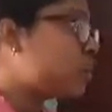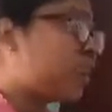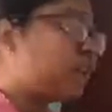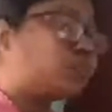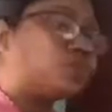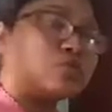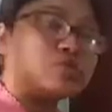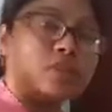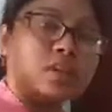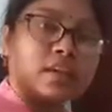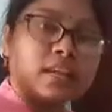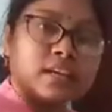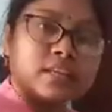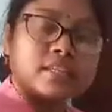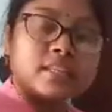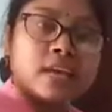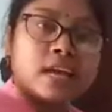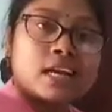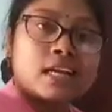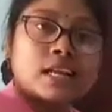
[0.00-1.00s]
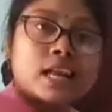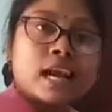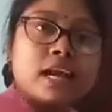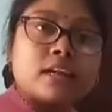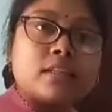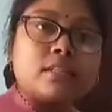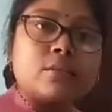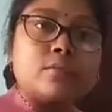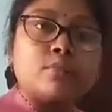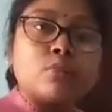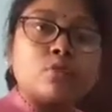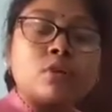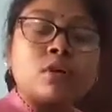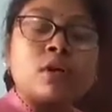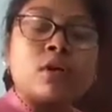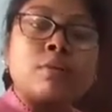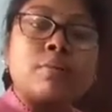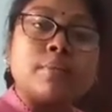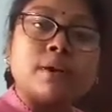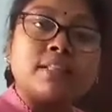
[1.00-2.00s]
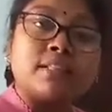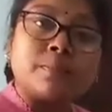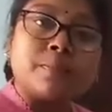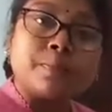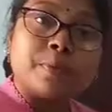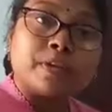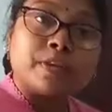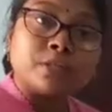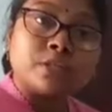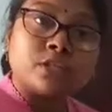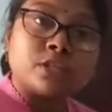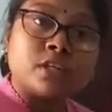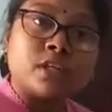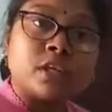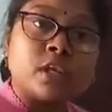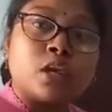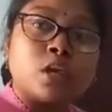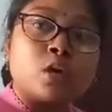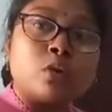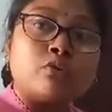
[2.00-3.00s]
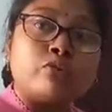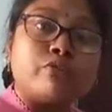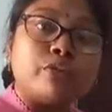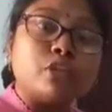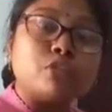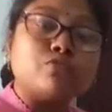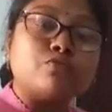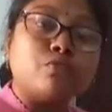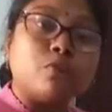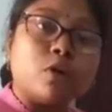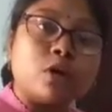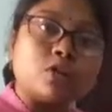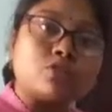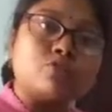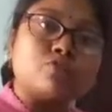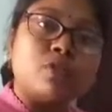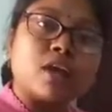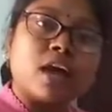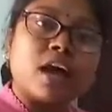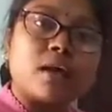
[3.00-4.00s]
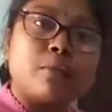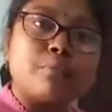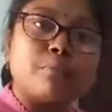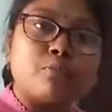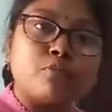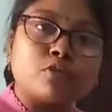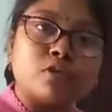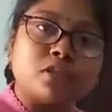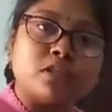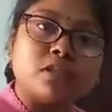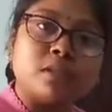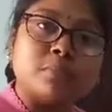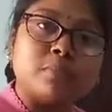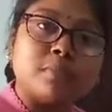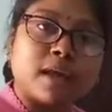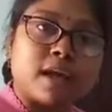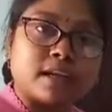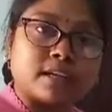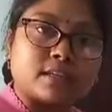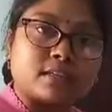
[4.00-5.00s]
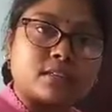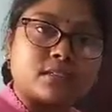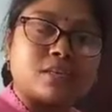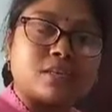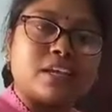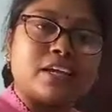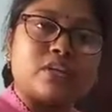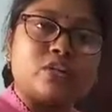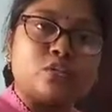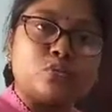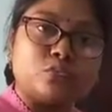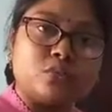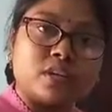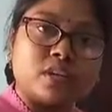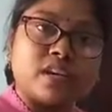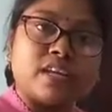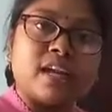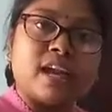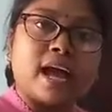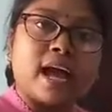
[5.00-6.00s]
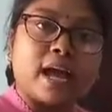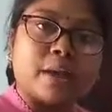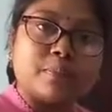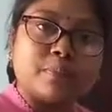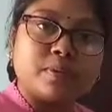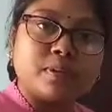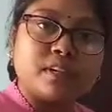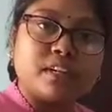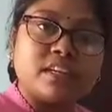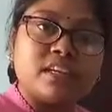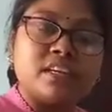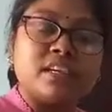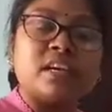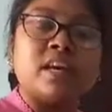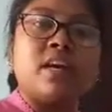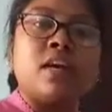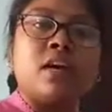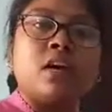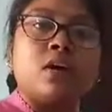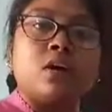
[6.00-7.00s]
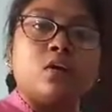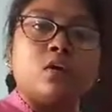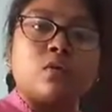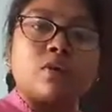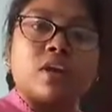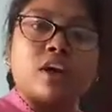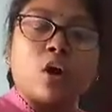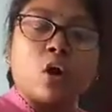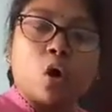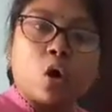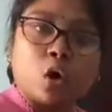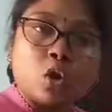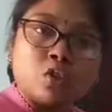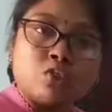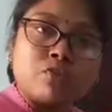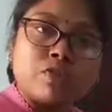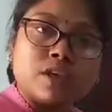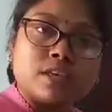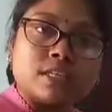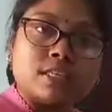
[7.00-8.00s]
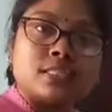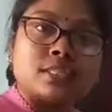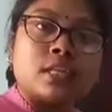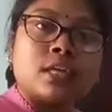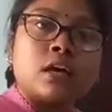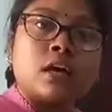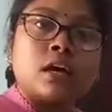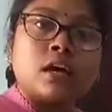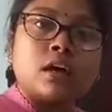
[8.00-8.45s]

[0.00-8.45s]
try to relate that in the book by the picture which words we have put in the blanks, like today, happily, okay, always,